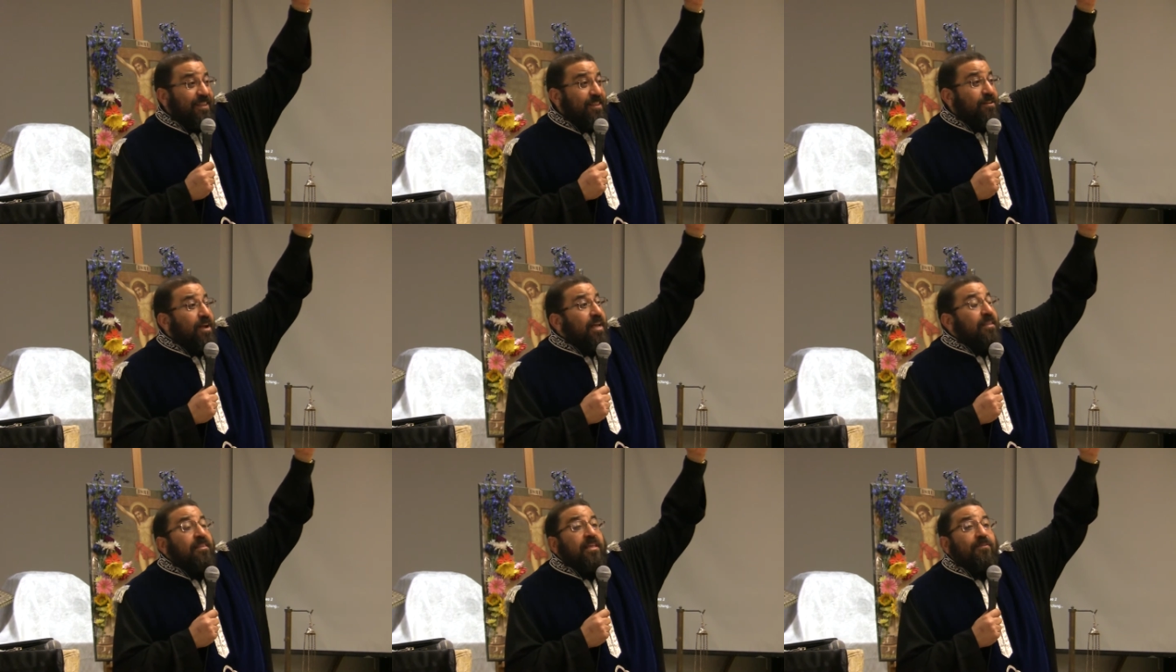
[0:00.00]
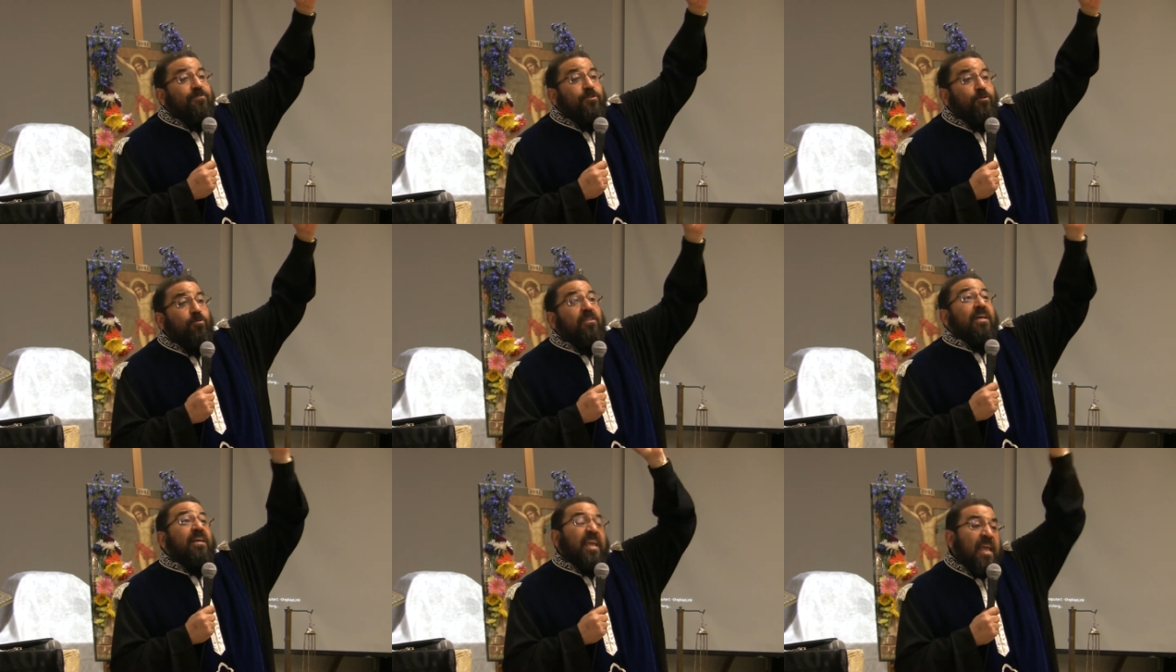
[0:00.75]
the right thief saw
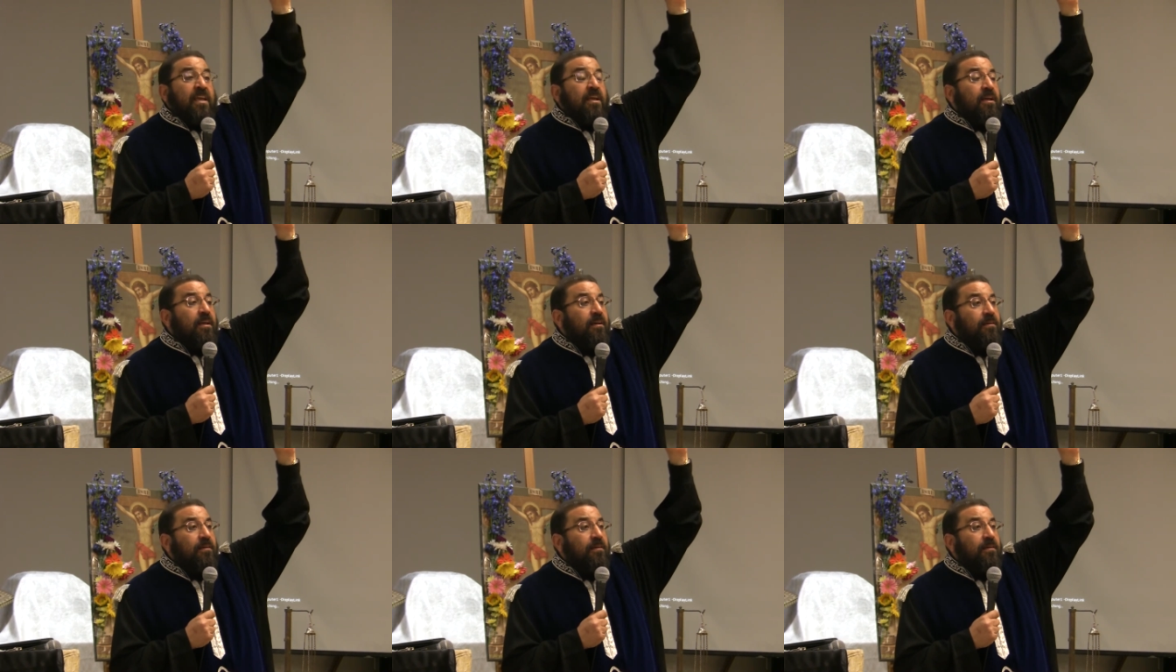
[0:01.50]
the king